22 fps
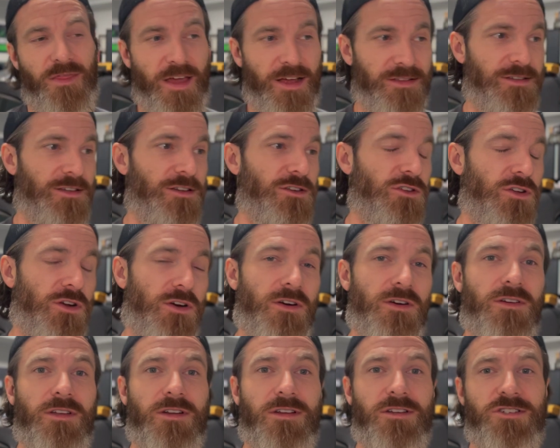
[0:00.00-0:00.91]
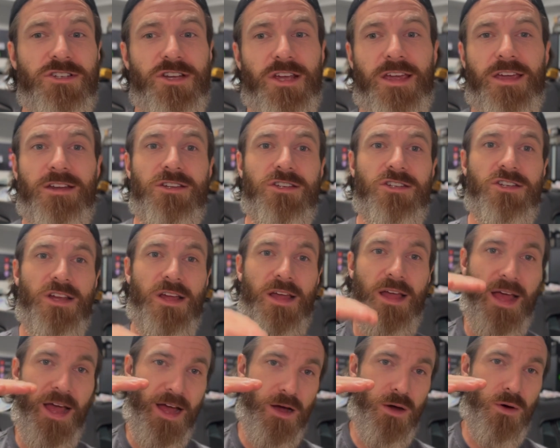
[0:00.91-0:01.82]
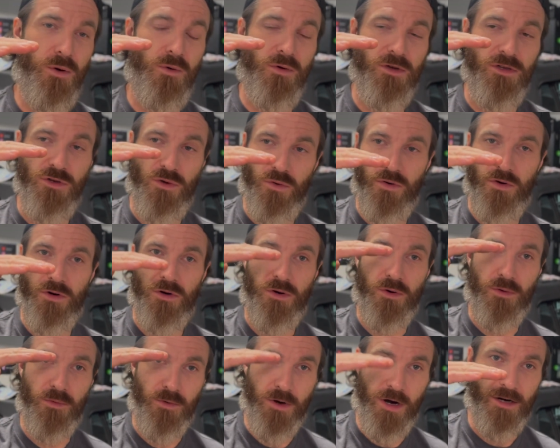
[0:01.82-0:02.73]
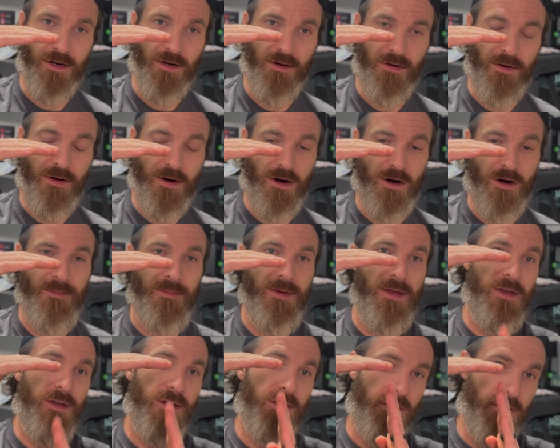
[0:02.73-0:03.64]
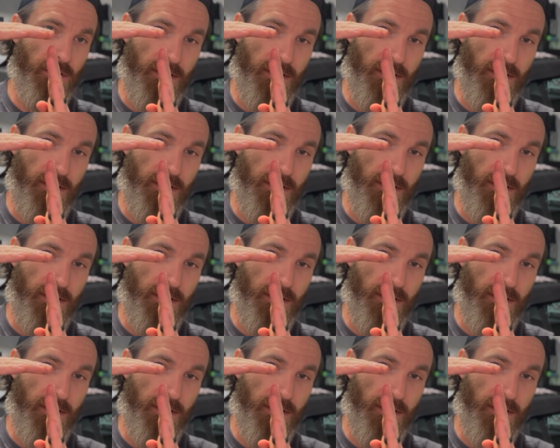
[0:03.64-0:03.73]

and that's in turn going to change how your rocker arm